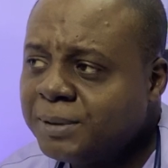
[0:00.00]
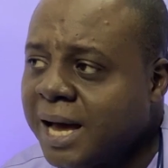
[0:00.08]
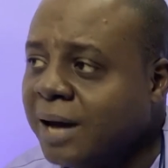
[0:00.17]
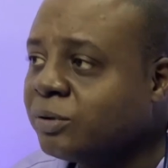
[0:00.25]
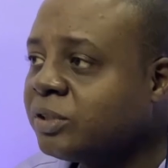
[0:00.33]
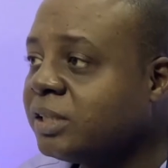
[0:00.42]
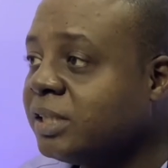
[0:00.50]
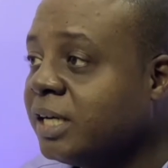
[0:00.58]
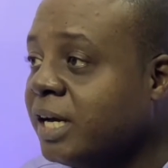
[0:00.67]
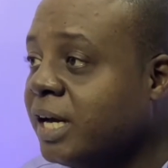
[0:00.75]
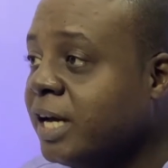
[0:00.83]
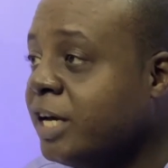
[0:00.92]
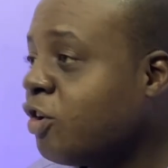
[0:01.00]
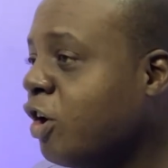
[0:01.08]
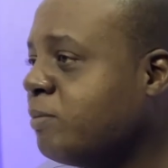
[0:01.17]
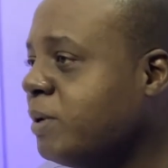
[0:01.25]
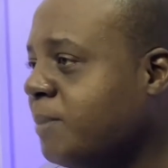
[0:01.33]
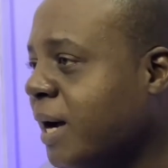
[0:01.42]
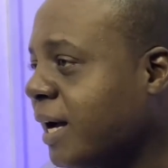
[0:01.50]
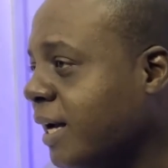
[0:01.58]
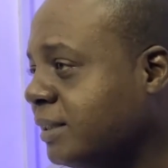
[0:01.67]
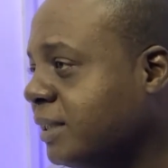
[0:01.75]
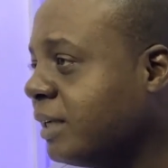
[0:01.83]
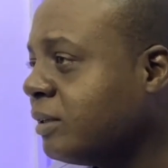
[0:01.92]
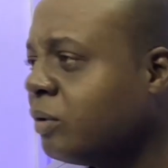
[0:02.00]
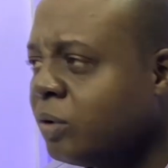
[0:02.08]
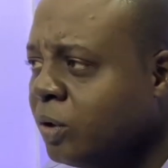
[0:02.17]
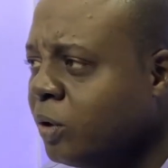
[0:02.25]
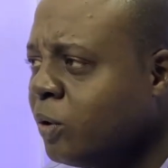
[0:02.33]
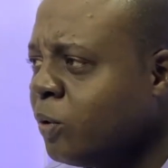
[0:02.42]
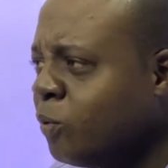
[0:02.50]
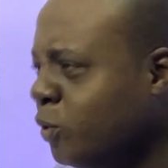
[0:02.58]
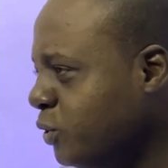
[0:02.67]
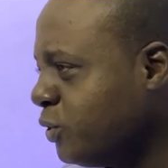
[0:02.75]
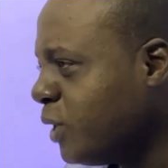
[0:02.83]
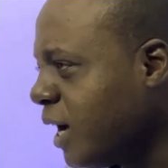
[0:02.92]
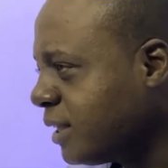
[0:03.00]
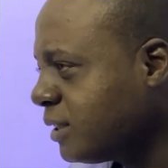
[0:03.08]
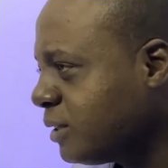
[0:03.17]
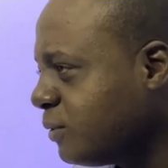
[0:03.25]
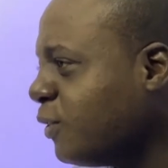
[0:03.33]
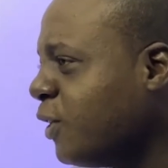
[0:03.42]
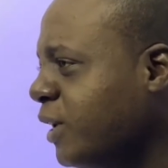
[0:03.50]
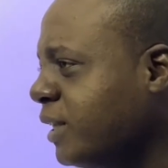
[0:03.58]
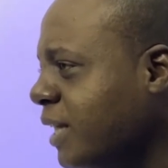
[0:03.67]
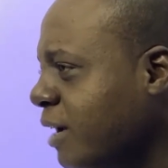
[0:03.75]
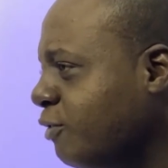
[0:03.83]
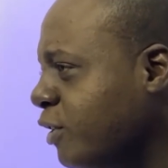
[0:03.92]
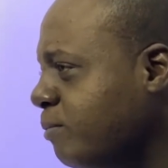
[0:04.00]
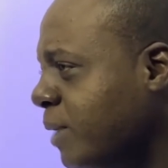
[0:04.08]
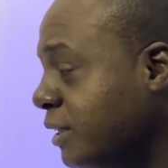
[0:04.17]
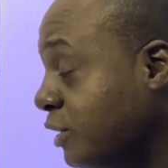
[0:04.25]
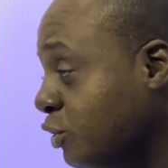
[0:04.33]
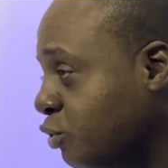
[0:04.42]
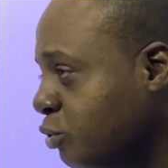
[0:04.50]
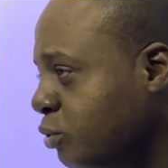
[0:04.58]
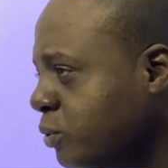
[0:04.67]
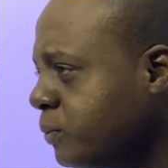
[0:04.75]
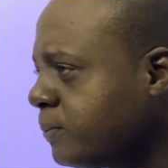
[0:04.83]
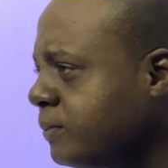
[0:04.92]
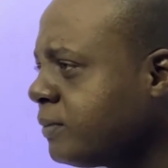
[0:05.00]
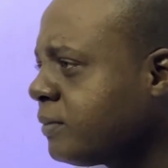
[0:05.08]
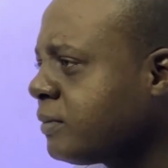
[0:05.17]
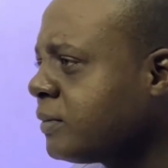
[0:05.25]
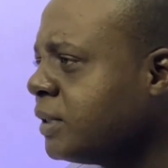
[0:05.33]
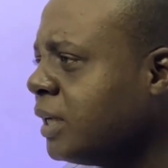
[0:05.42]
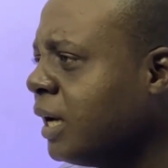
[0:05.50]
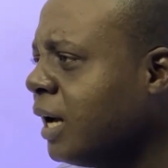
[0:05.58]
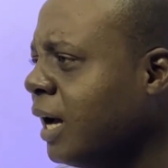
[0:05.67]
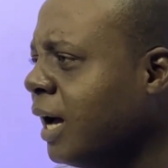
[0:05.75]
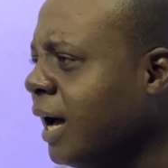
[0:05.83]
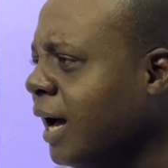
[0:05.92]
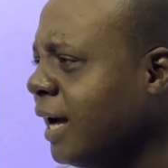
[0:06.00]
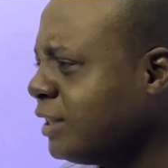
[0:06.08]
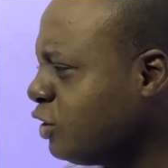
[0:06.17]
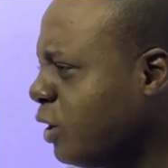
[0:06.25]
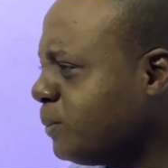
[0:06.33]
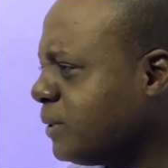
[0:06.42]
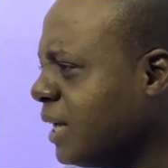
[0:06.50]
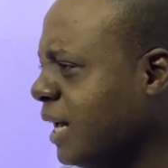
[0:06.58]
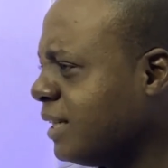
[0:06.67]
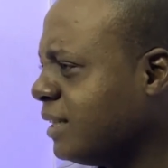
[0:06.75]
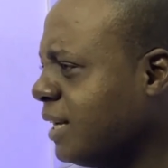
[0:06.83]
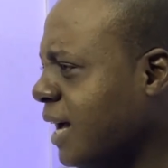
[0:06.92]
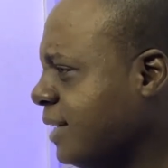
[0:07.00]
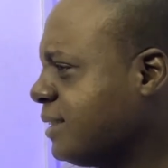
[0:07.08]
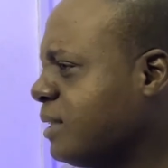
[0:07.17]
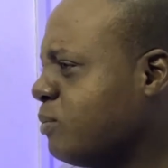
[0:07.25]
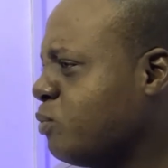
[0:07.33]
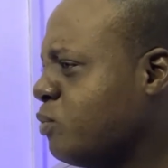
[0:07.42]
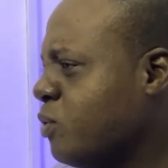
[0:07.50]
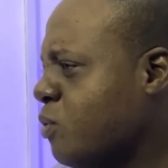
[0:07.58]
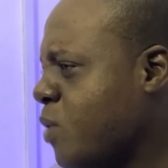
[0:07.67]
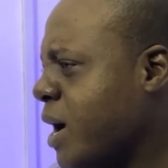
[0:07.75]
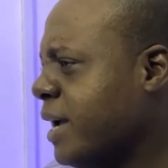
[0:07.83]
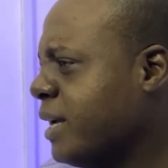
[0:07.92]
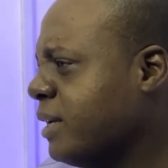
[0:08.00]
out, he called me back and said, "Won't you ask for a typhoid medicine too?" I stopped and asked him why.